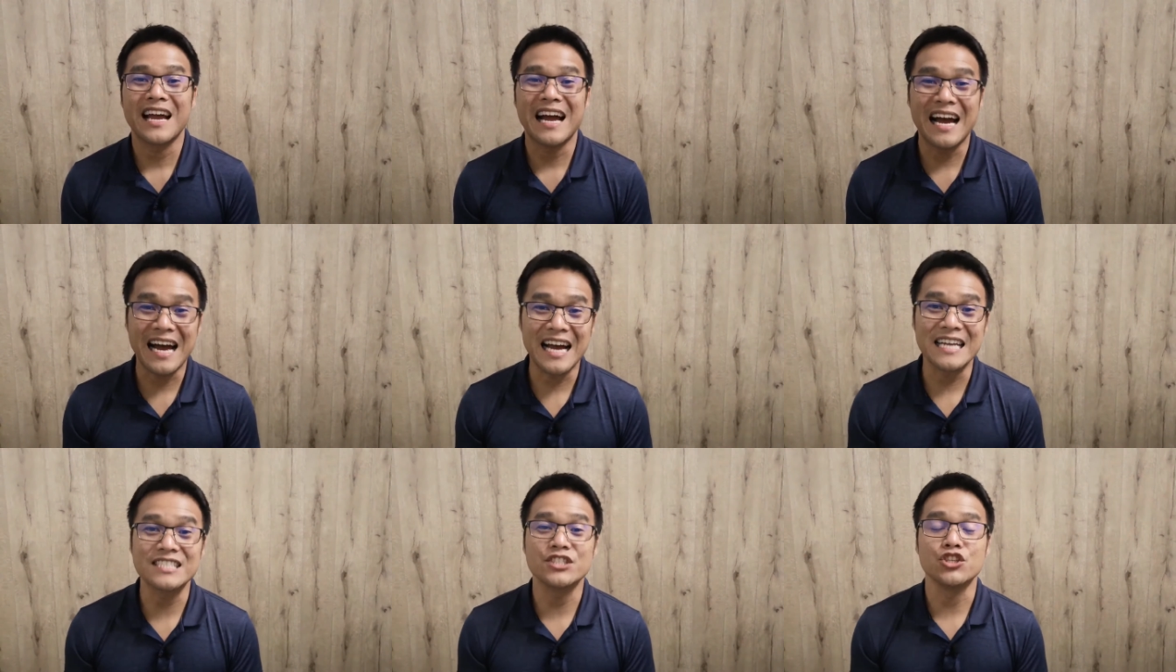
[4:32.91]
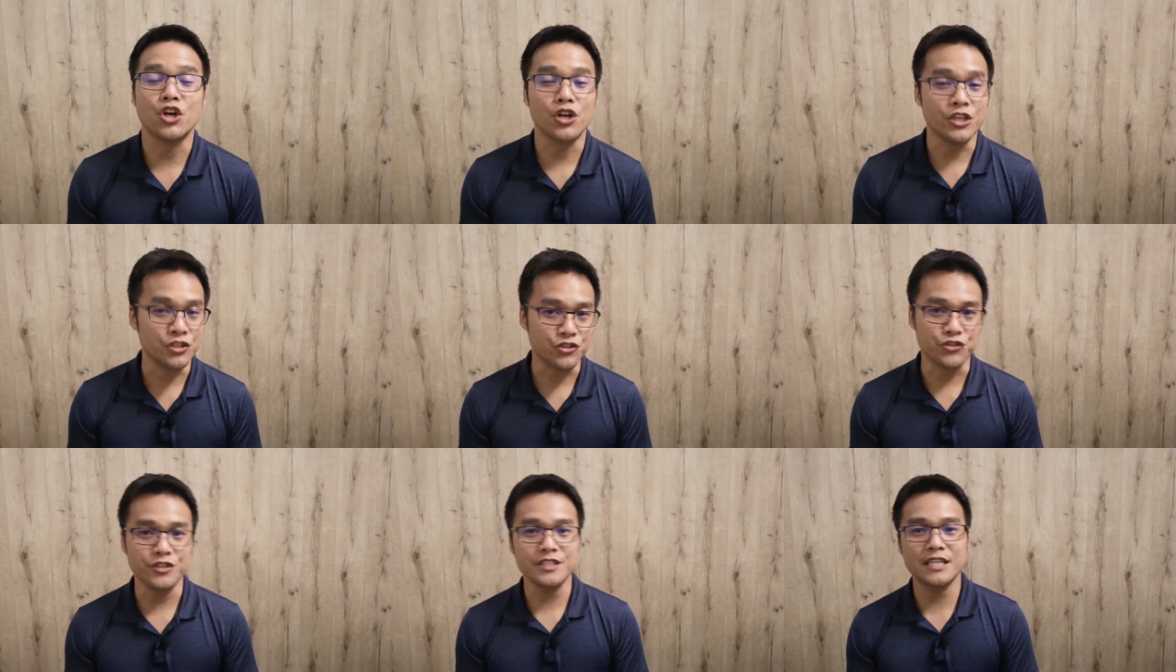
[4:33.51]
ask your
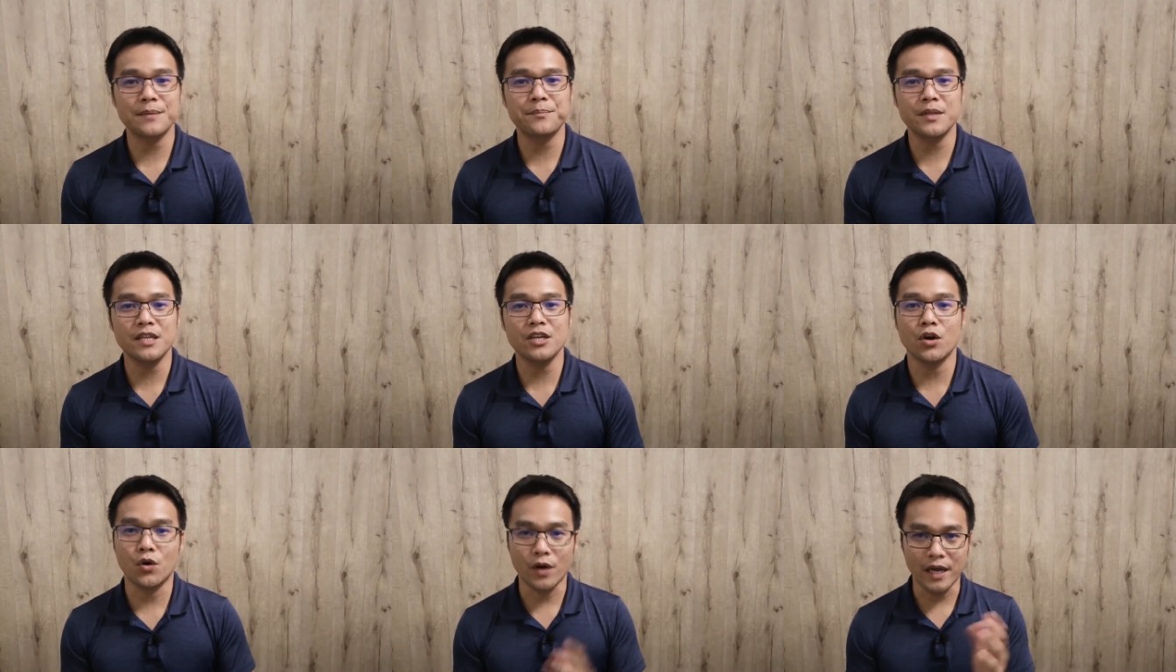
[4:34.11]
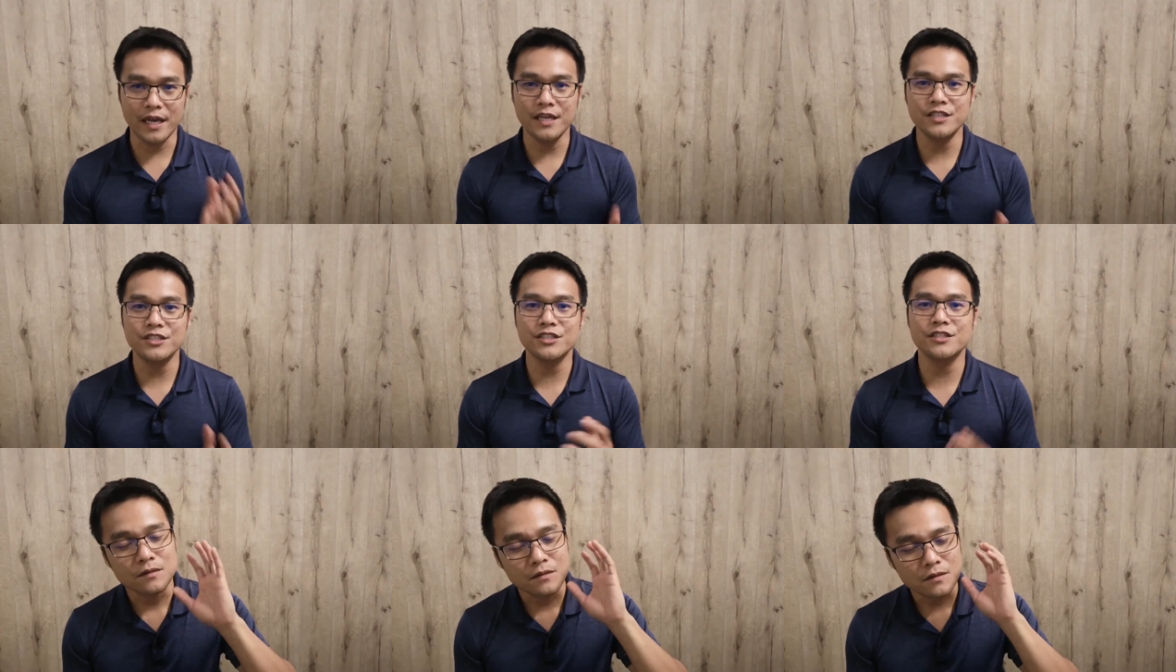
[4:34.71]
insurance company or
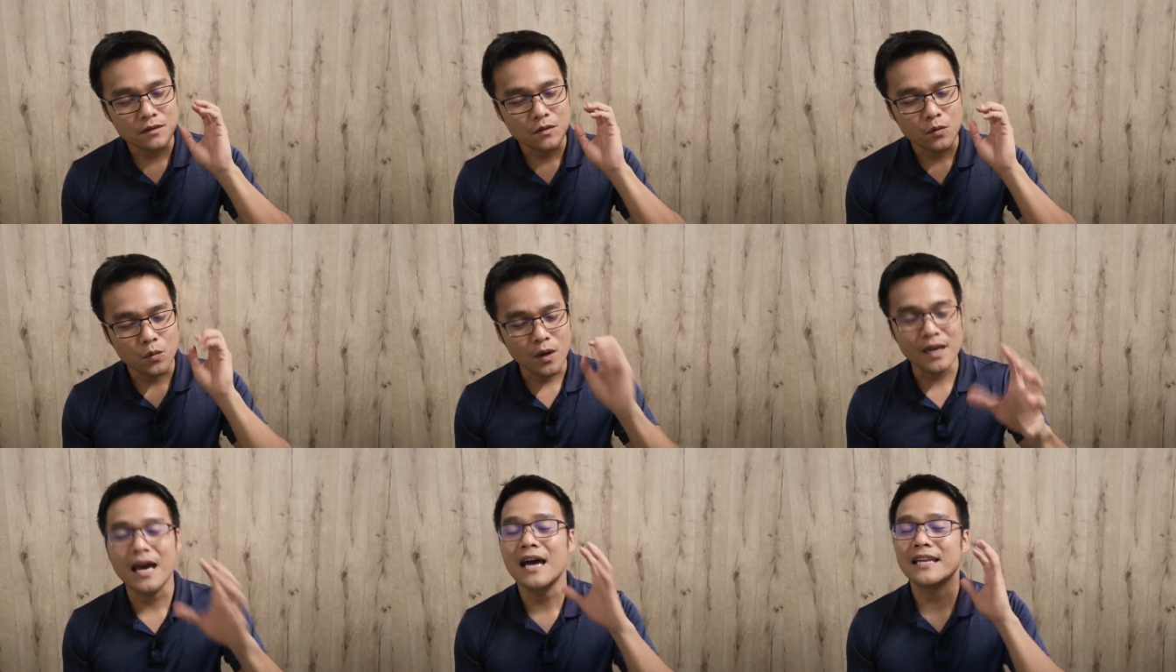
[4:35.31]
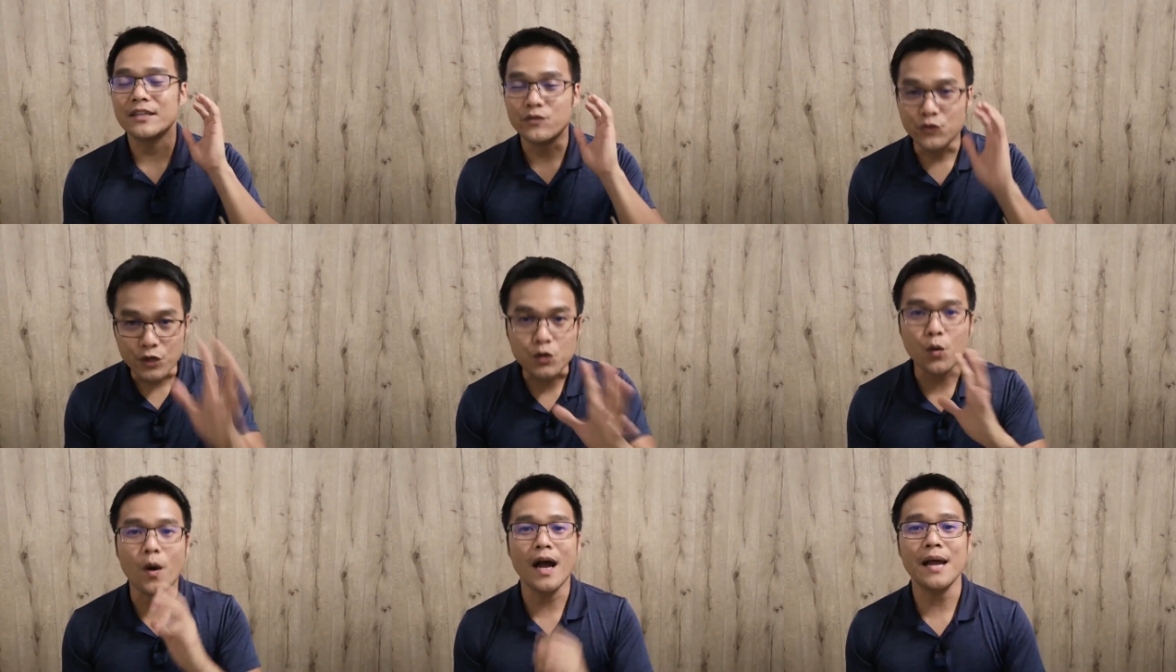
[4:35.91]
agent what are the
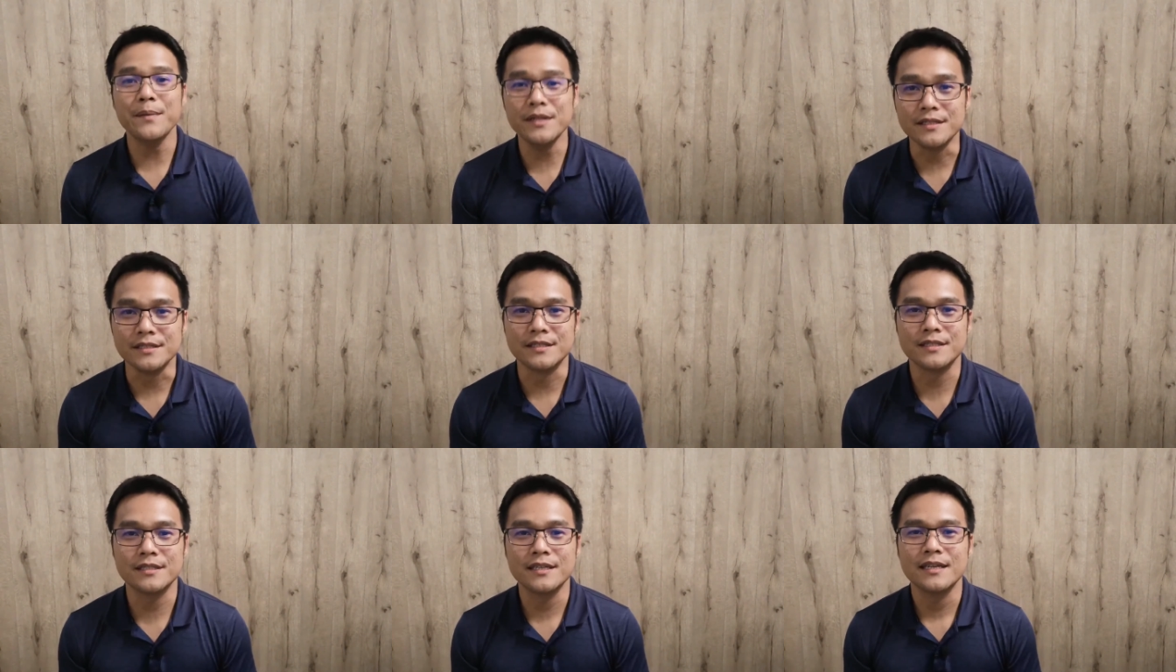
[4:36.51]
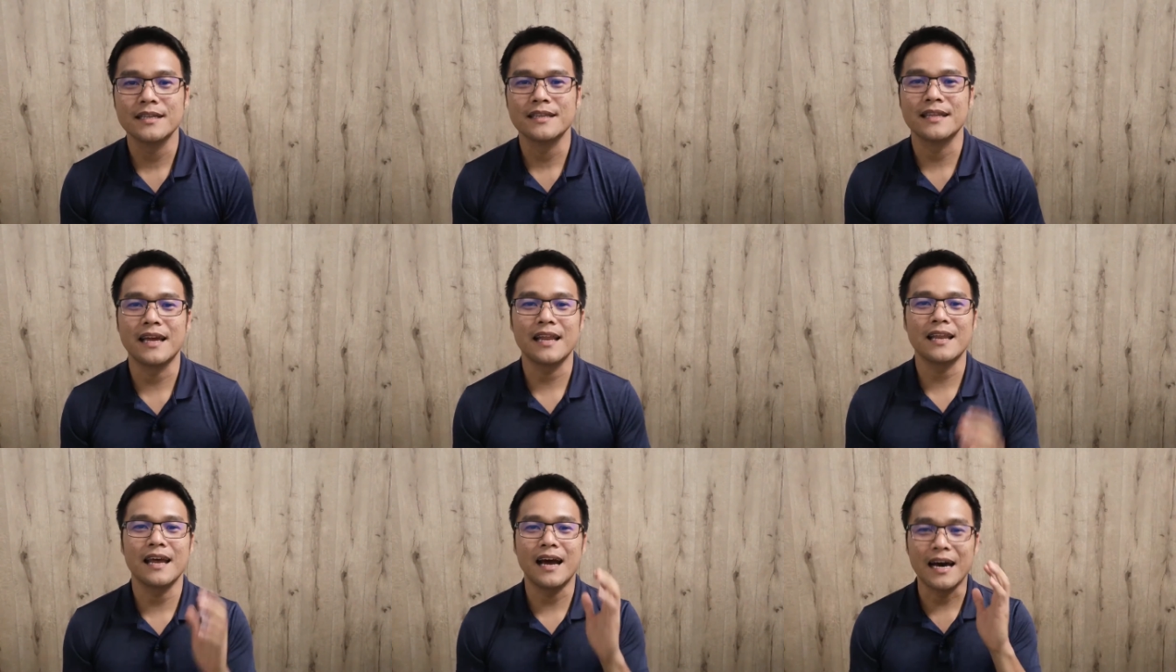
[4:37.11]
requirements
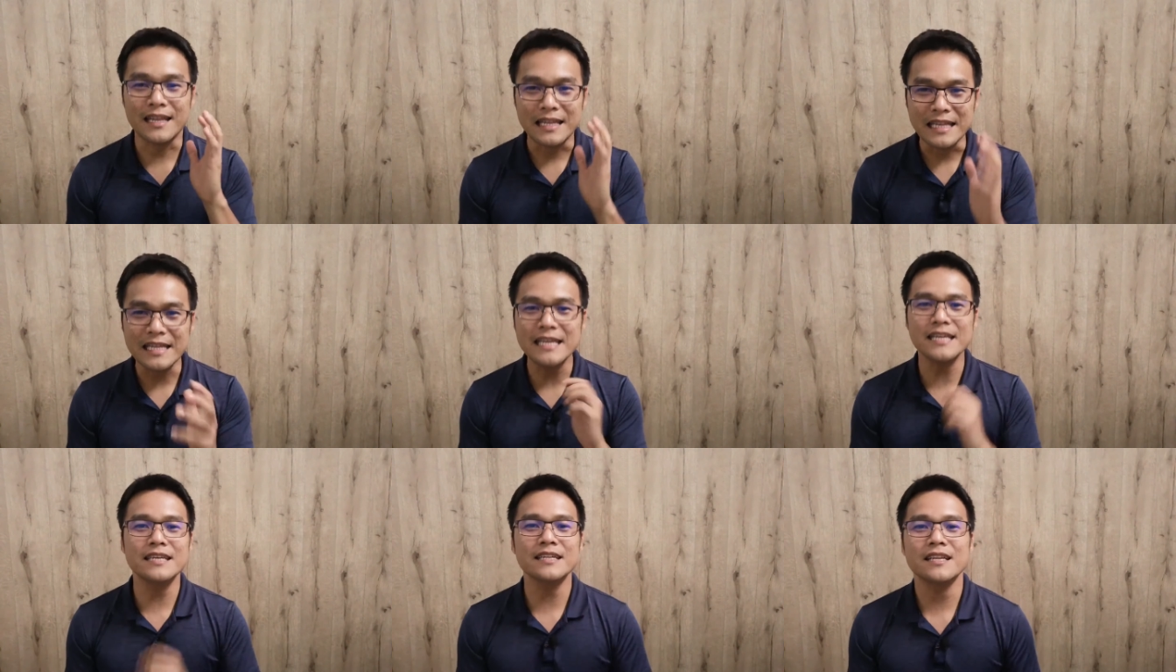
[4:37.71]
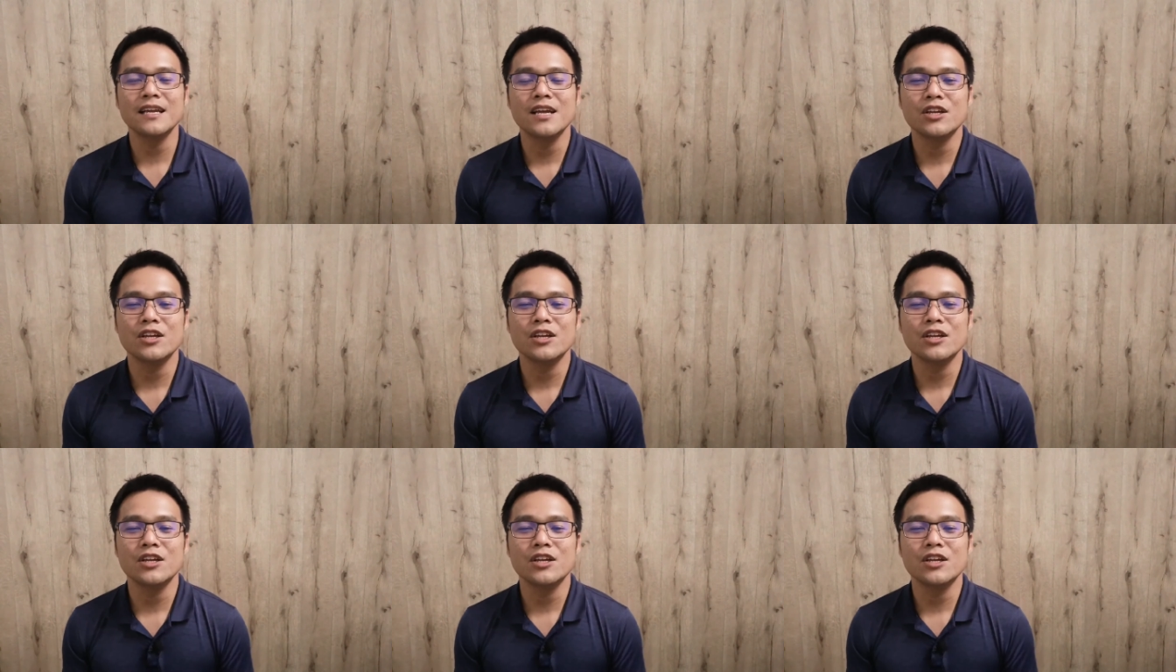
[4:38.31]
that are needed